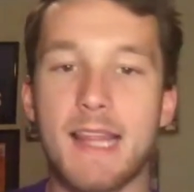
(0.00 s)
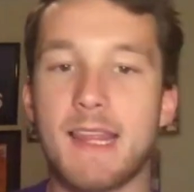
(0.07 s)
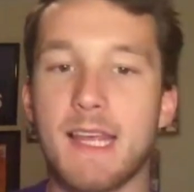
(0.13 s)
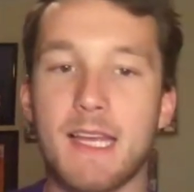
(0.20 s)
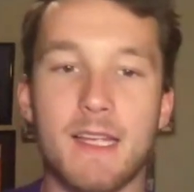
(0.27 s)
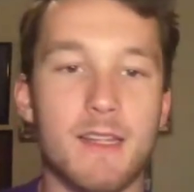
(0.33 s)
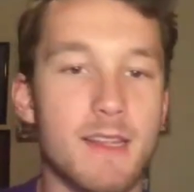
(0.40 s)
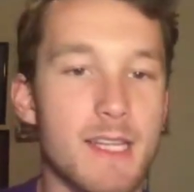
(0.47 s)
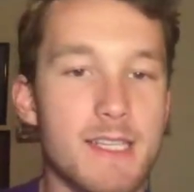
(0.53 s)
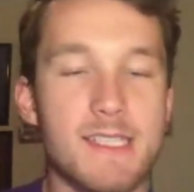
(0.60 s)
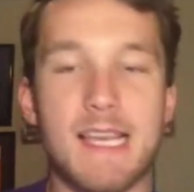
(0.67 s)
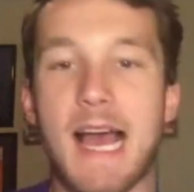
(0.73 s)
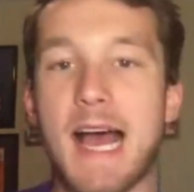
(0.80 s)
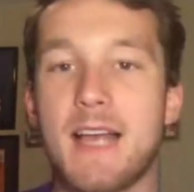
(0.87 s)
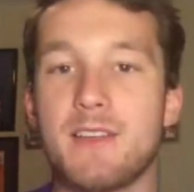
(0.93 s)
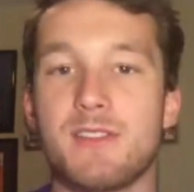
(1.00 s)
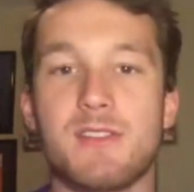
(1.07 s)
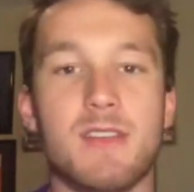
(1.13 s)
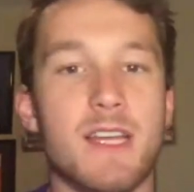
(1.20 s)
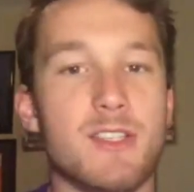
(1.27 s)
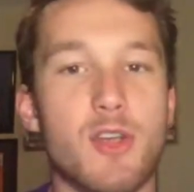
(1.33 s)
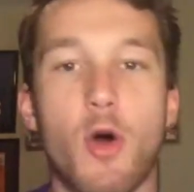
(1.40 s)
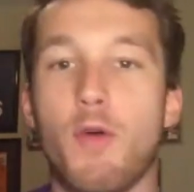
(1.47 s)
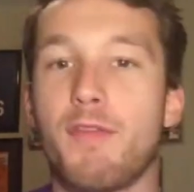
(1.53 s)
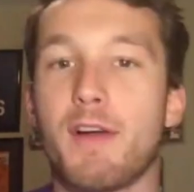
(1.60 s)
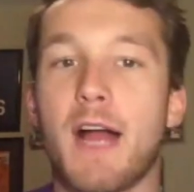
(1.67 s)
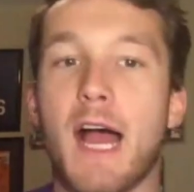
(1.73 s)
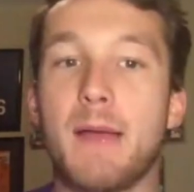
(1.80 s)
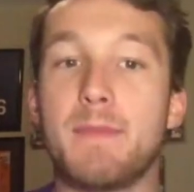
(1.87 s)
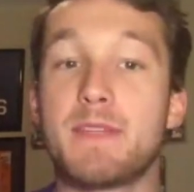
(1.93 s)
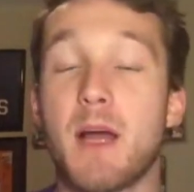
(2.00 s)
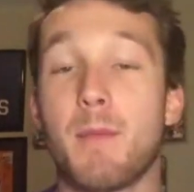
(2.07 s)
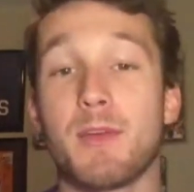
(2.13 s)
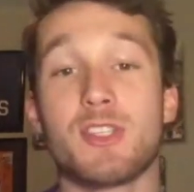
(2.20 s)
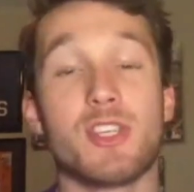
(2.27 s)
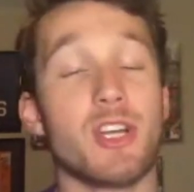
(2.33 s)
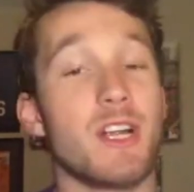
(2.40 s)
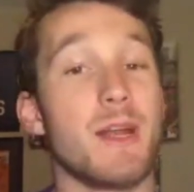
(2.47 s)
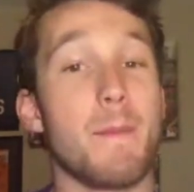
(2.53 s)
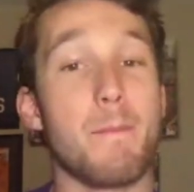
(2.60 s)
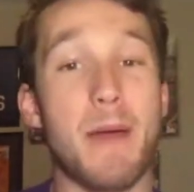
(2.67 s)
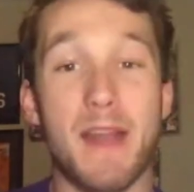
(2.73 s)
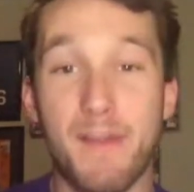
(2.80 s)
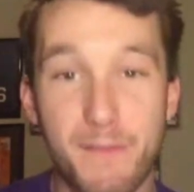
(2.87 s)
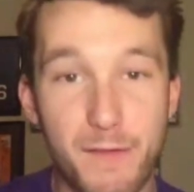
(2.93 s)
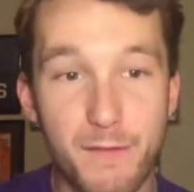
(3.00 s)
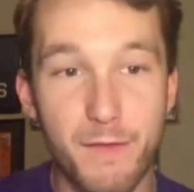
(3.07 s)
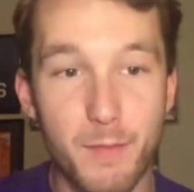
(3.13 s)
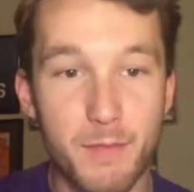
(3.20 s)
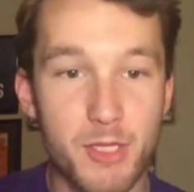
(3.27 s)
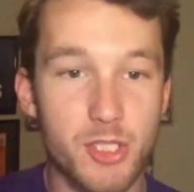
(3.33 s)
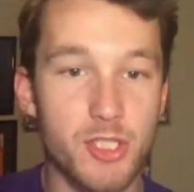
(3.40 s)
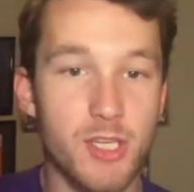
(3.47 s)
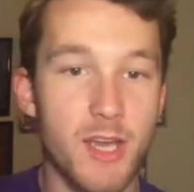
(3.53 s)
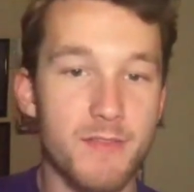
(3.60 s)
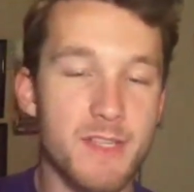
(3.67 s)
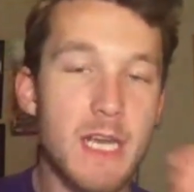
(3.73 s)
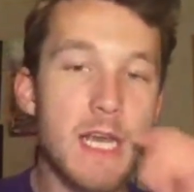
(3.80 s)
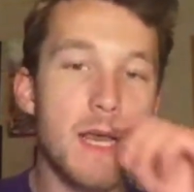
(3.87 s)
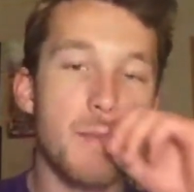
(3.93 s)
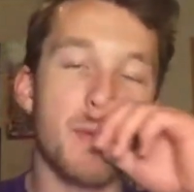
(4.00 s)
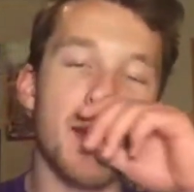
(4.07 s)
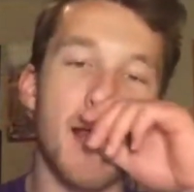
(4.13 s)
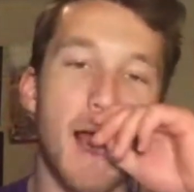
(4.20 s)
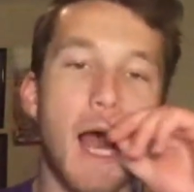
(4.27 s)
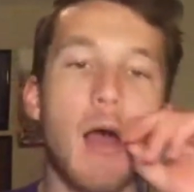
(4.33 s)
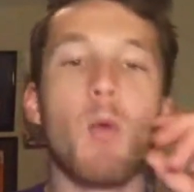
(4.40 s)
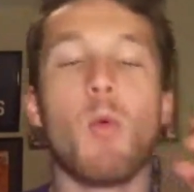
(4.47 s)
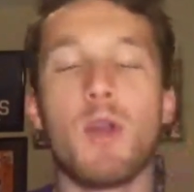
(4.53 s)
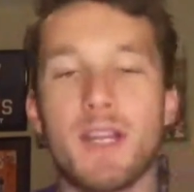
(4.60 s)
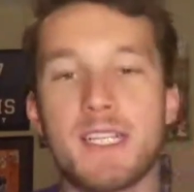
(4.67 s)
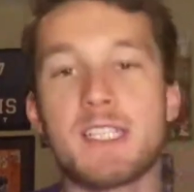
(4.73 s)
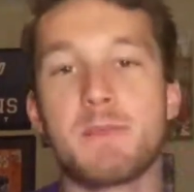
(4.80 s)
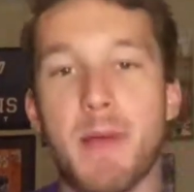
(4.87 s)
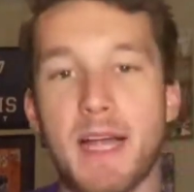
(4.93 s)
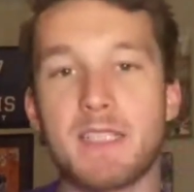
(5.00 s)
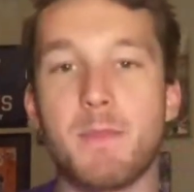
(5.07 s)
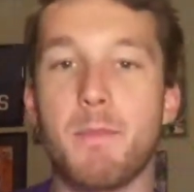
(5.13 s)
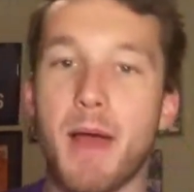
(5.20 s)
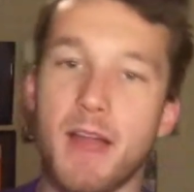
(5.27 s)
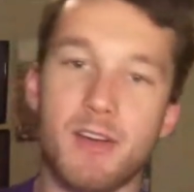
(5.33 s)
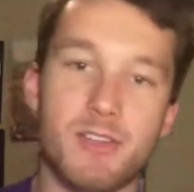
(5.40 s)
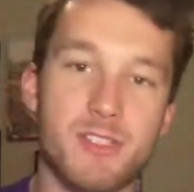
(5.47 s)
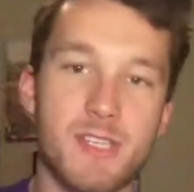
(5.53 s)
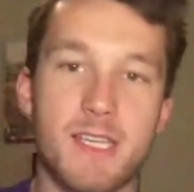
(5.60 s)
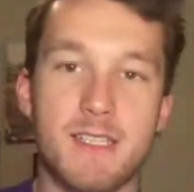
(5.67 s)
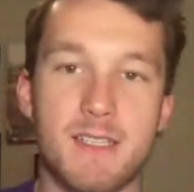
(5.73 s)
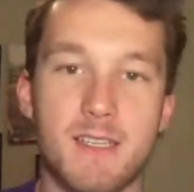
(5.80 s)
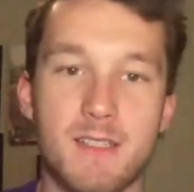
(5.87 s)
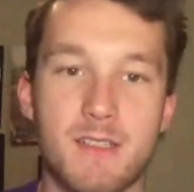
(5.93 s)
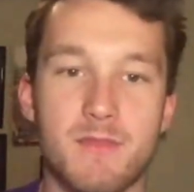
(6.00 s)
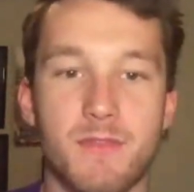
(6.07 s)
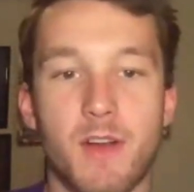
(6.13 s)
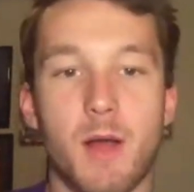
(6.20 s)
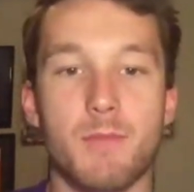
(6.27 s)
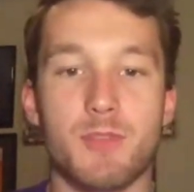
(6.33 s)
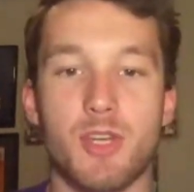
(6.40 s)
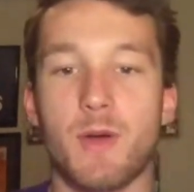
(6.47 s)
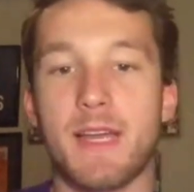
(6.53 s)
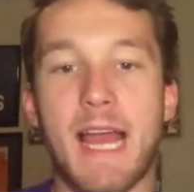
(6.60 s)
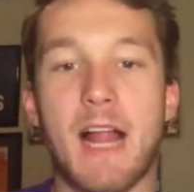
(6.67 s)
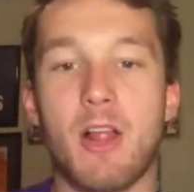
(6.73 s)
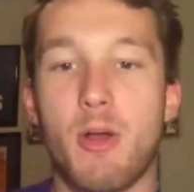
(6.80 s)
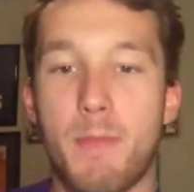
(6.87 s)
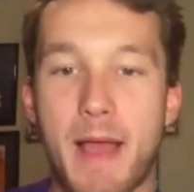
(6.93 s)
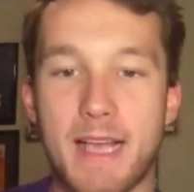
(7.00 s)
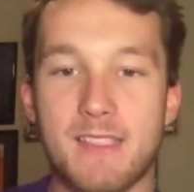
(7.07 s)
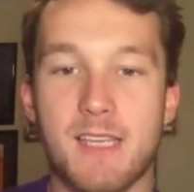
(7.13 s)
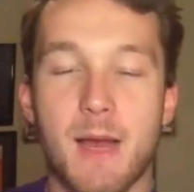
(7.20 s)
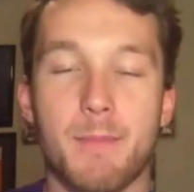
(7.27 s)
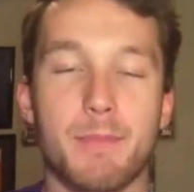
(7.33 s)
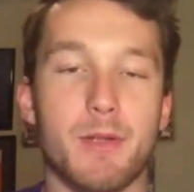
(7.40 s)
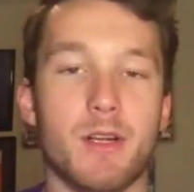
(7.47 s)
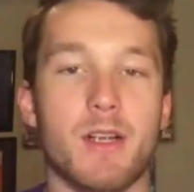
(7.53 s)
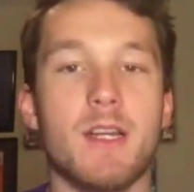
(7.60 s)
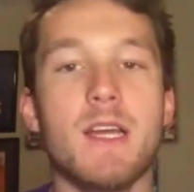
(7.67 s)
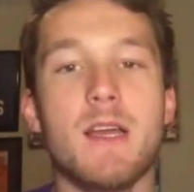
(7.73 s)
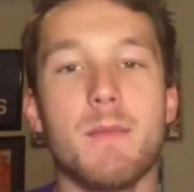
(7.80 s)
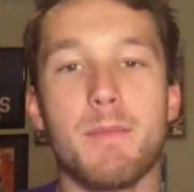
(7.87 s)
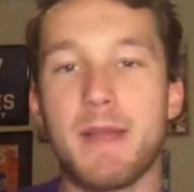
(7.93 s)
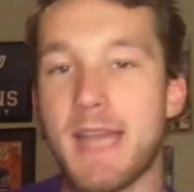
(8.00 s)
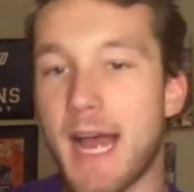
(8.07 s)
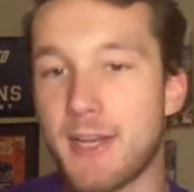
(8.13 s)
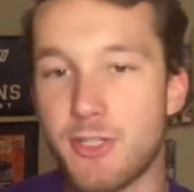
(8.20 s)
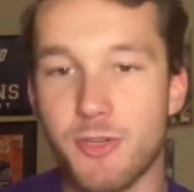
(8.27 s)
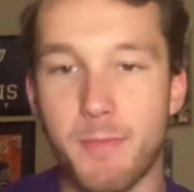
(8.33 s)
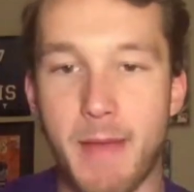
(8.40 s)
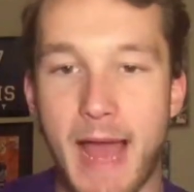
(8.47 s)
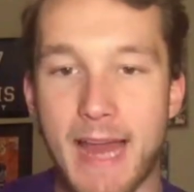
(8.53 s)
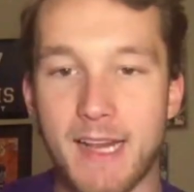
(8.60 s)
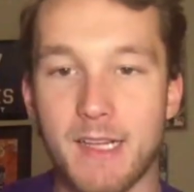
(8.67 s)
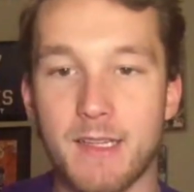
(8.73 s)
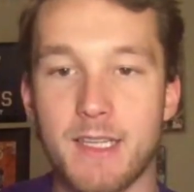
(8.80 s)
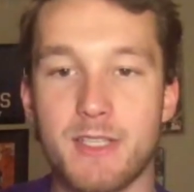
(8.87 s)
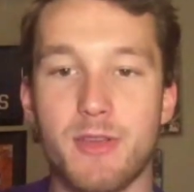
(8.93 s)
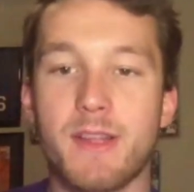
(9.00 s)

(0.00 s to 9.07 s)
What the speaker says: I think these guys, it's overhyped how much they're going to benefit from the shift, but I would expect better seasons from Joey Gallo and Max Kepler, but not dramatically.